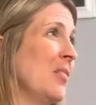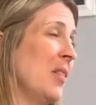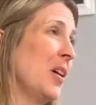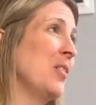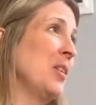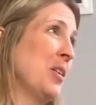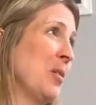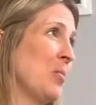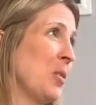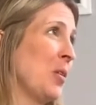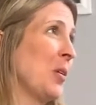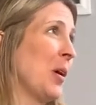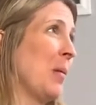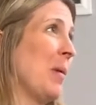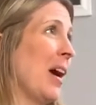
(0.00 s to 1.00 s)
veterinary
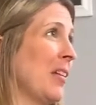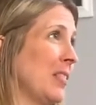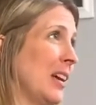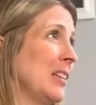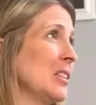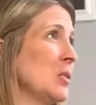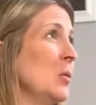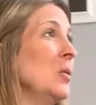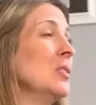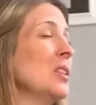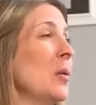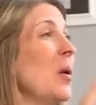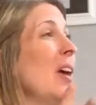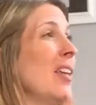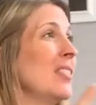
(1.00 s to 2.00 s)
program at that school.
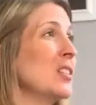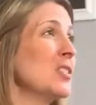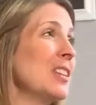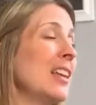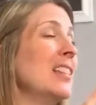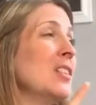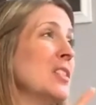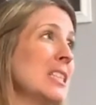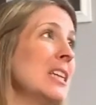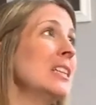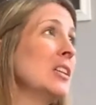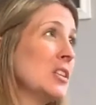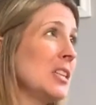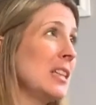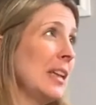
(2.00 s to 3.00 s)
So there's there's
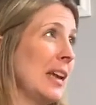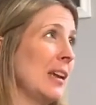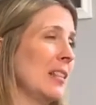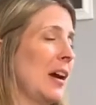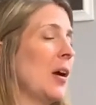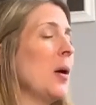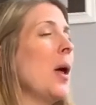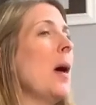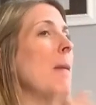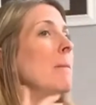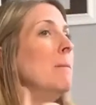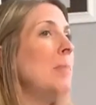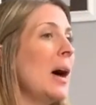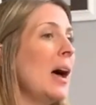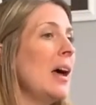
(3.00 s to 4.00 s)
there's a link there.
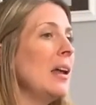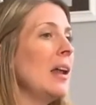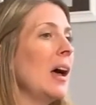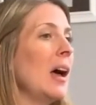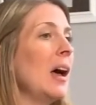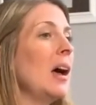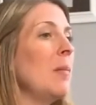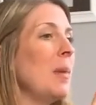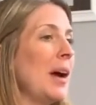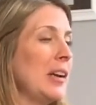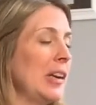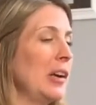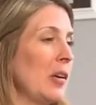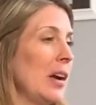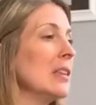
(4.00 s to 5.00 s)
But um, I
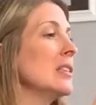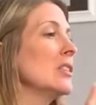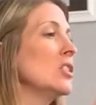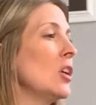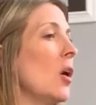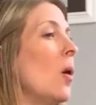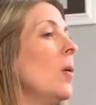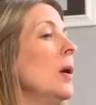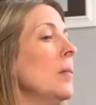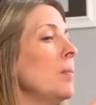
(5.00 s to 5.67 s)
digress. So